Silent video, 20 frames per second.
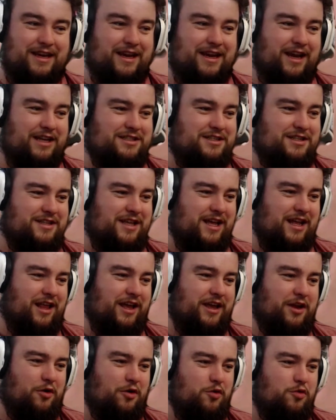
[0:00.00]
It's just that,
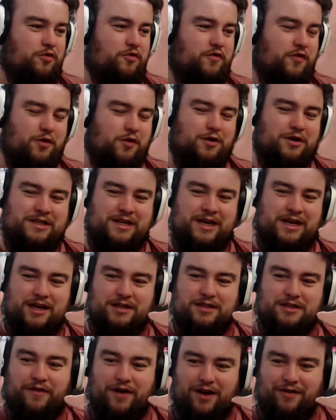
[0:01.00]
like, 4
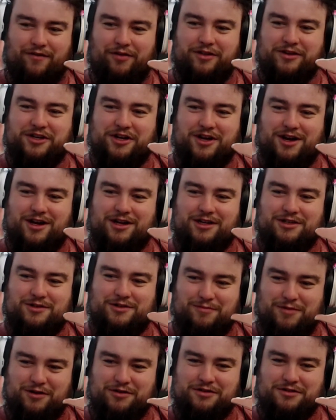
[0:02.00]
attacks, 5 on the charge,
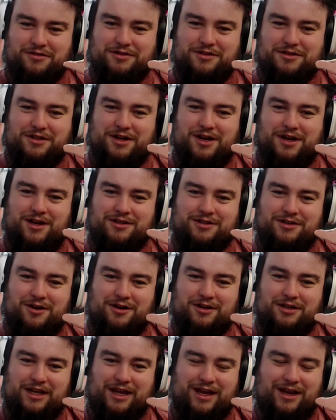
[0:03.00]
monstrous charge,
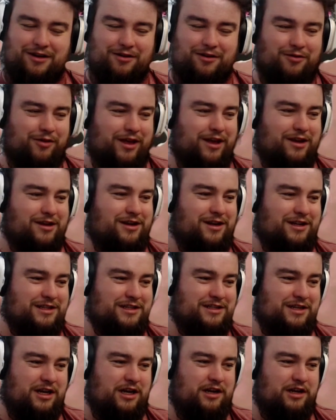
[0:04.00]
knockdown, all that kind of
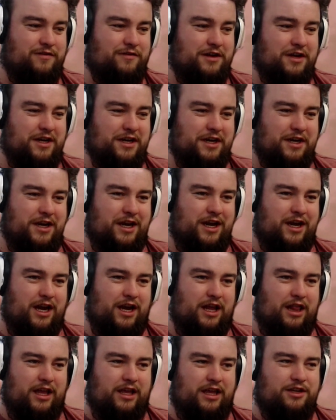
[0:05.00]
stuff.
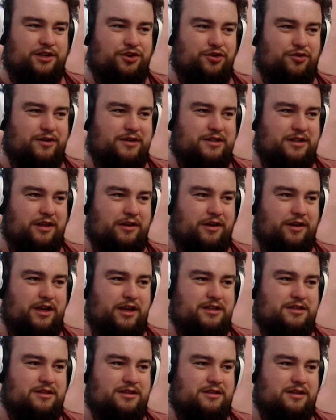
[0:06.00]
Like, sure,
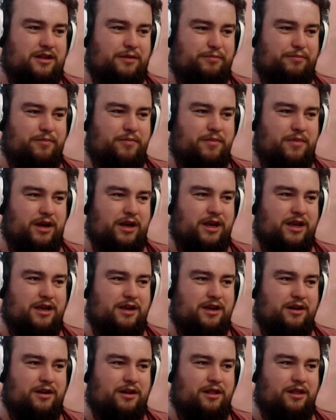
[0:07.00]
he's like
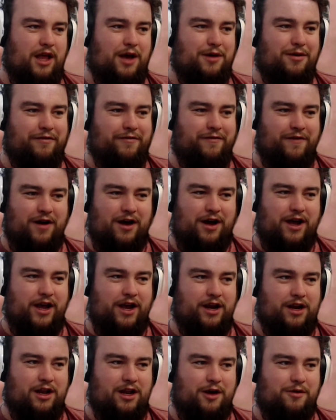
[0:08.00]
lower
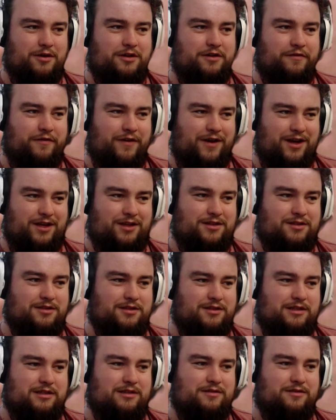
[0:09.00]
fight, lower
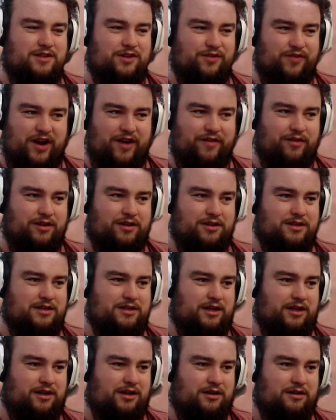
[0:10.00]
defense, survival
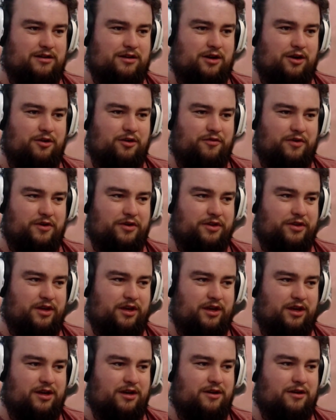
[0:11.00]
instinct over
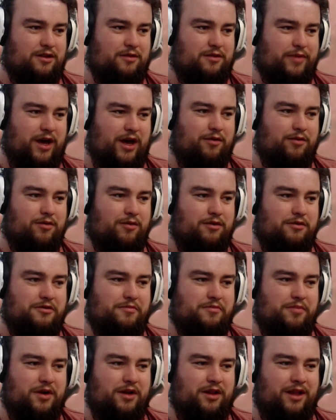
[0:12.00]
the
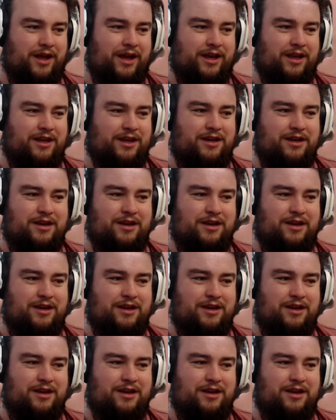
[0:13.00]
Balrog, but like,